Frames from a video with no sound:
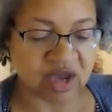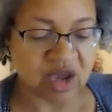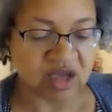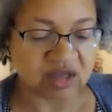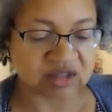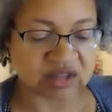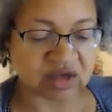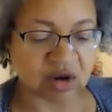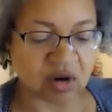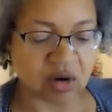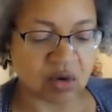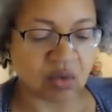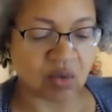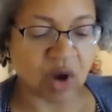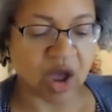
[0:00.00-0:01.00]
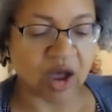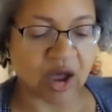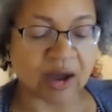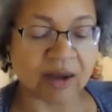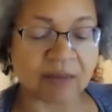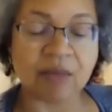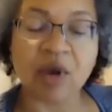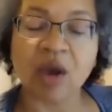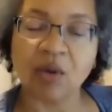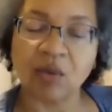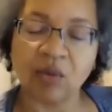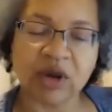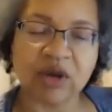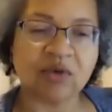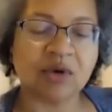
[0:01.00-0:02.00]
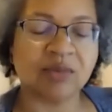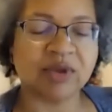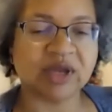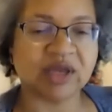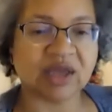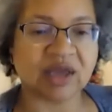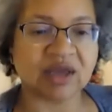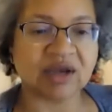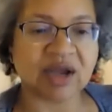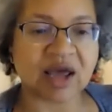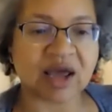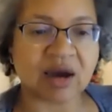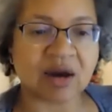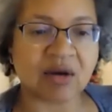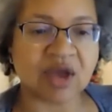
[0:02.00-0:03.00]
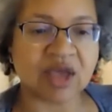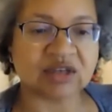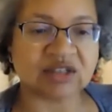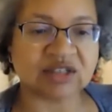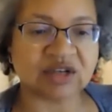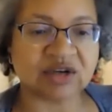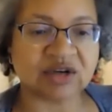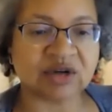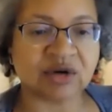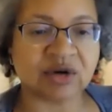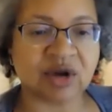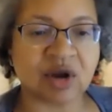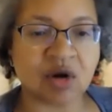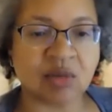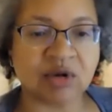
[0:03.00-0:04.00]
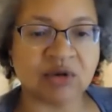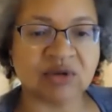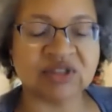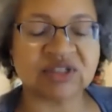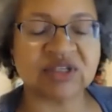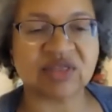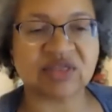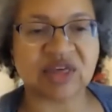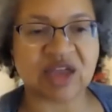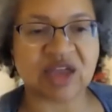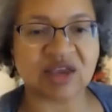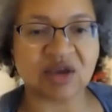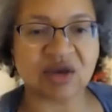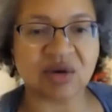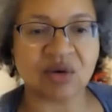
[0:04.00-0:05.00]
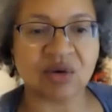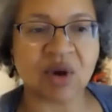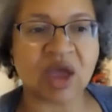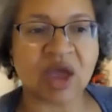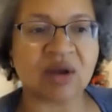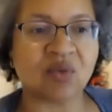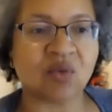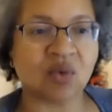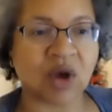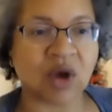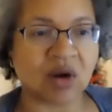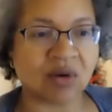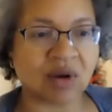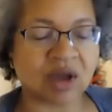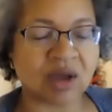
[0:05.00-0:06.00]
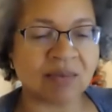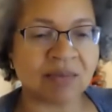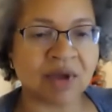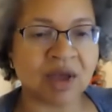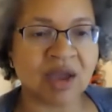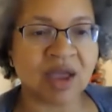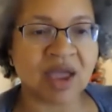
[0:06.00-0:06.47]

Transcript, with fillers: So um, we will begin now. And Senator Nobles, thank you and welcome.